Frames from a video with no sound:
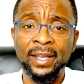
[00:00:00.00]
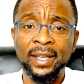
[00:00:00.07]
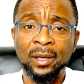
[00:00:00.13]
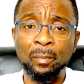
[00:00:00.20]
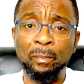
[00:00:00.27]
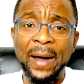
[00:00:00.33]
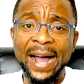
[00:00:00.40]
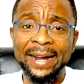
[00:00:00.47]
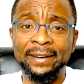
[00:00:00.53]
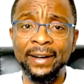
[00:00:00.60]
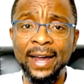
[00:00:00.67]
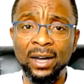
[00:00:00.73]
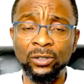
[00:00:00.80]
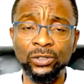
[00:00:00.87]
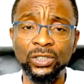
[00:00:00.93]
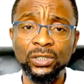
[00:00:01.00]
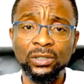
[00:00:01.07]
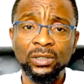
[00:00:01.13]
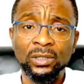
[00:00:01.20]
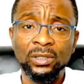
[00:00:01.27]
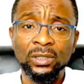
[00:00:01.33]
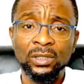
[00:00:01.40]
background
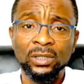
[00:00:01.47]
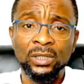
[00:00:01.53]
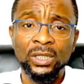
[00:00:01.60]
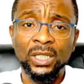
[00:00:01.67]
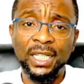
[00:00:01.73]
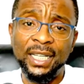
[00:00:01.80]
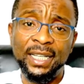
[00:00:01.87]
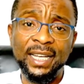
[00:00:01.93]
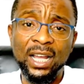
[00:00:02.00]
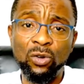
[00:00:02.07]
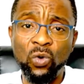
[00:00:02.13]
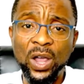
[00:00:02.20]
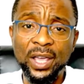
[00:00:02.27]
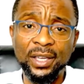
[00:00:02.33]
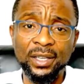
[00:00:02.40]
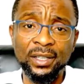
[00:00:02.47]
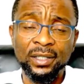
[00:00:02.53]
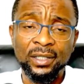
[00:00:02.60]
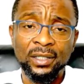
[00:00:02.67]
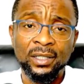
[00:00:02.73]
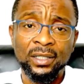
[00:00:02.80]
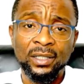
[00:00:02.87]
in a way,
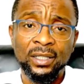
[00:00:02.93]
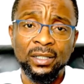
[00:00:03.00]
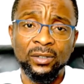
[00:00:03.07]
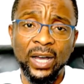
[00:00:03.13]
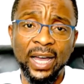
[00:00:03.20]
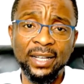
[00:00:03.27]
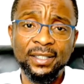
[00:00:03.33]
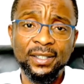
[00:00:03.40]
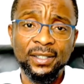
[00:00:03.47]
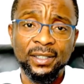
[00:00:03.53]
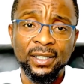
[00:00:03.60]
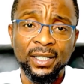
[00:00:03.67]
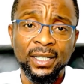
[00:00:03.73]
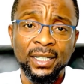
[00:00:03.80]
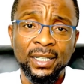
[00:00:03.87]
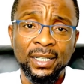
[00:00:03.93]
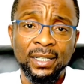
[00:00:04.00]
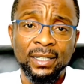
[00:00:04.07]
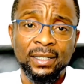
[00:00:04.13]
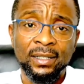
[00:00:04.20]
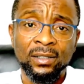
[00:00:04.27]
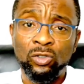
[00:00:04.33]
right,
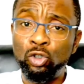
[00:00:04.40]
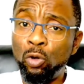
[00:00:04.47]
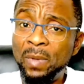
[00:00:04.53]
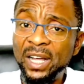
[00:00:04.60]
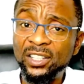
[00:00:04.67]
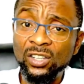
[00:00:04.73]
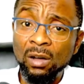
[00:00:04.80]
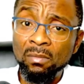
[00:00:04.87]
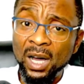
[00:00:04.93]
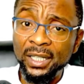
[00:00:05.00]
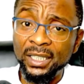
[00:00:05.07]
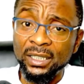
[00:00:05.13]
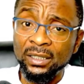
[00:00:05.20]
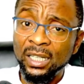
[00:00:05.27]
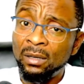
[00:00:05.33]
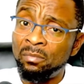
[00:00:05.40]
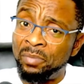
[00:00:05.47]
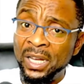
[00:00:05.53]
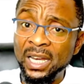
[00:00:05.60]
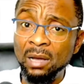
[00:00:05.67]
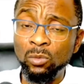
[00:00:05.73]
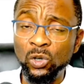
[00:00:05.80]
to make some money,
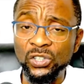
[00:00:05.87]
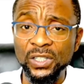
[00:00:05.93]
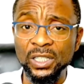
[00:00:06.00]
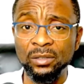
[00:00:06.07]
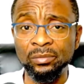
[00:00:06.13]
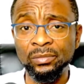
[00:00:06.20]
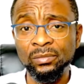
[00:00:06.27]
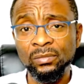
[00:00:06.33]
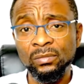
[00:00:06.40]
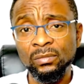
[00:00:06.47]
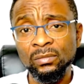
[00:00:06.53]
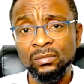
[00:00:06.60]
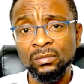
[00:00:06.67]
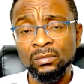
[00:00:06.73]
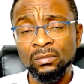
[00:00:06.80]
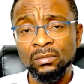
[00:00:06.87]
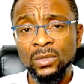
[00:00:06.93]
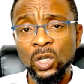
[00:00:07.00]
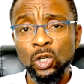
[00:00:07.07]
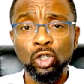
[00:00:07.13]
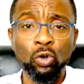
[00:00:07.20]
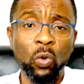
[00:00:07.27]
being a Muslim.
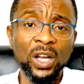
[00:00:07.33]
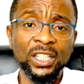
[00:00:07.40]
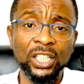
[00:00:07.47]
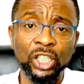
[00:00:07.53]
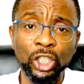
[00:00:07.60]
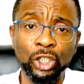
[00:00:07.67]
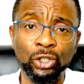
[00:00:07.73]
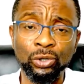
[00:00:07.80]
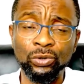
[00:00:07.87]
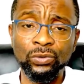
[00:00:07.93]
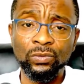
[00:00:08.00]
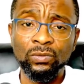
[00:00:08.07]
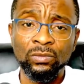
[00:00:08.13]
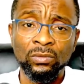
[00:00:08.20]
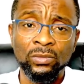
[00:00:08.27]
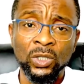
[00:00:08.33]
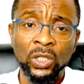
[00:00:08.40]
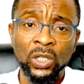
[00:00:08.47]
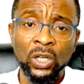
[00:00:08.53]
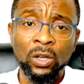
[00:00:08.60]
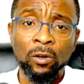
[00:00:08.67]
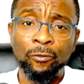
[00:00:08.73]
So what did he do?
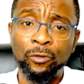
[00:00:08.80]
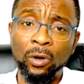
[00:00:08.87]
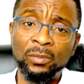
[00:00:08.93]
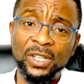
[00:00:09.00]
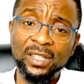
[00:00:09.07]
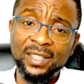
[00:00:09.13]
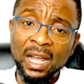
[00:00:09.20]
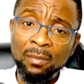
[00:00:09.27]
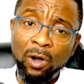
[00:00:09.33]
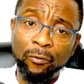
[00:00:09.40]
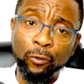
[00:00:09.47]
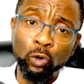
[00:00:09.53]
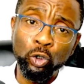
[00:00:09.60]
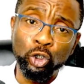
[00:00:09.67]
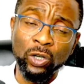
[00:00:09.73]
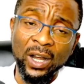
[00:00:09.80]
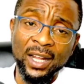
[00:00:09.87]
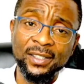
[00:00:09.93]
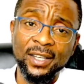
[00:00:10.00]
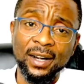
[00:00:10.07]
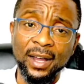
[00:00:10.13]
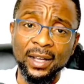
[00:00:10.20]
From the time of Olushola
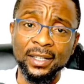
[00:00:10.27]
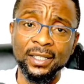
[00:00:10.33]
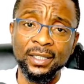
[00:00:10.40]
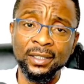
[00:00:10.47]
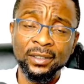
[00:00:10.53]
Saraki,